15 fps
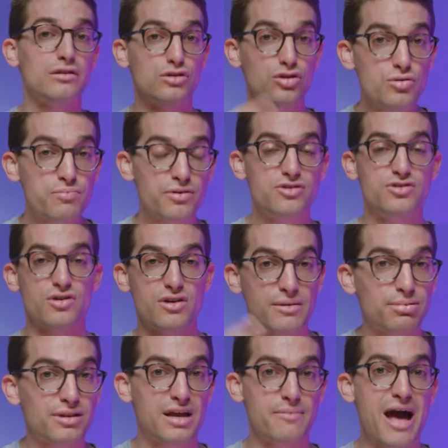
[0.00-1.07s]
loop during
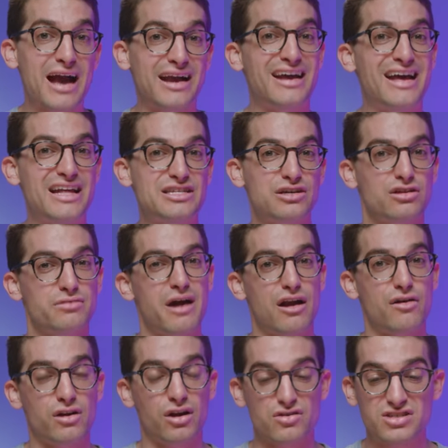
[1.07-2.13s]
playback until the
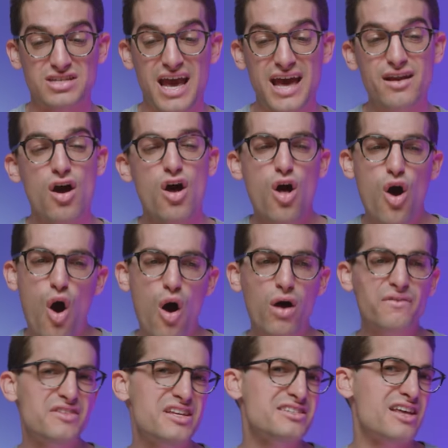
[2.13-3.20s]
battery goes dead, all
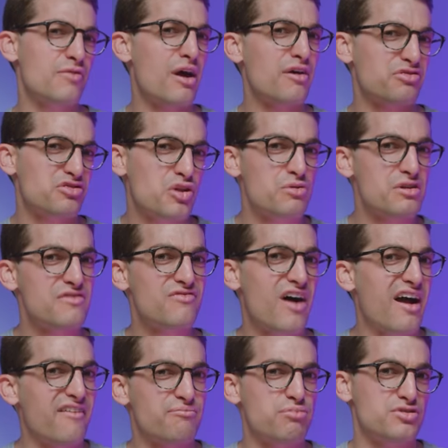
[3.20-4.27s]
of this at around
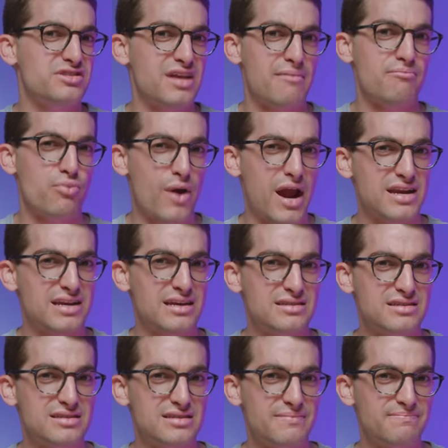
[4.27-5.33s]
35%
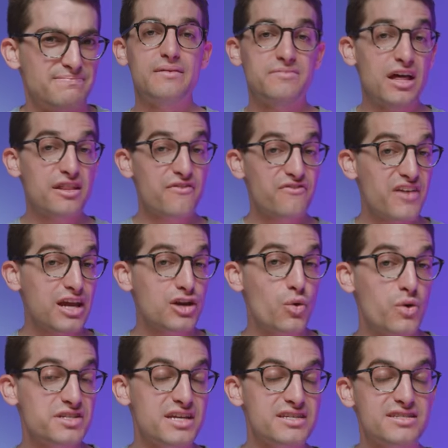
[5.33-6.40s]
brightness. Now the fan
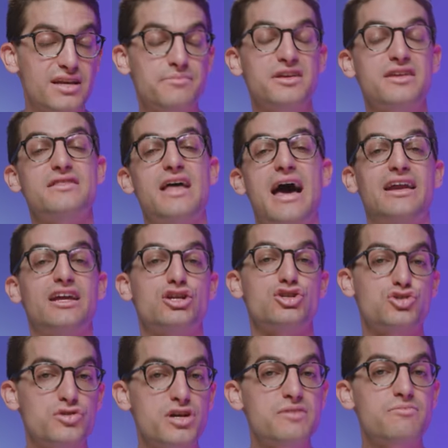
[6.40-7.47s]
noise is something that
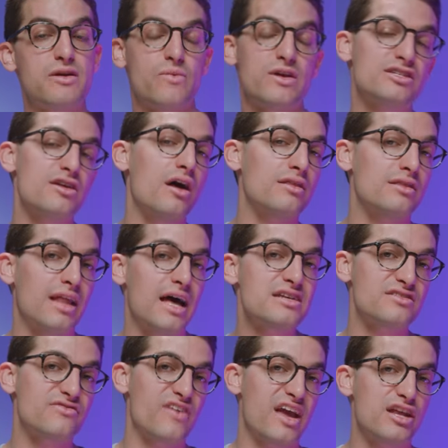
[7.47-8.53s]
intrigued me. We saw
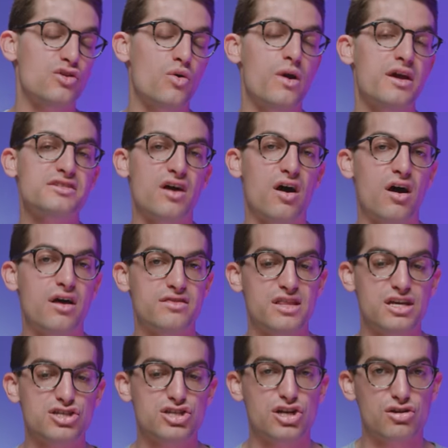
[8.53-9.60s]
less fan noise on
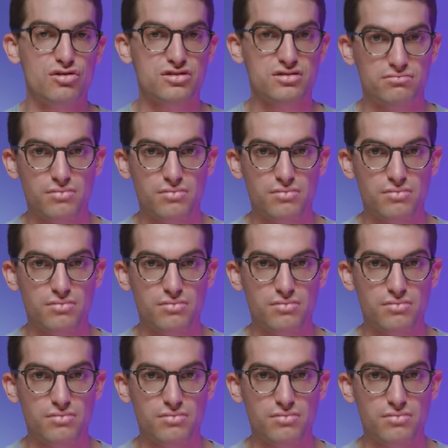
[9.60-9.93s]
this year's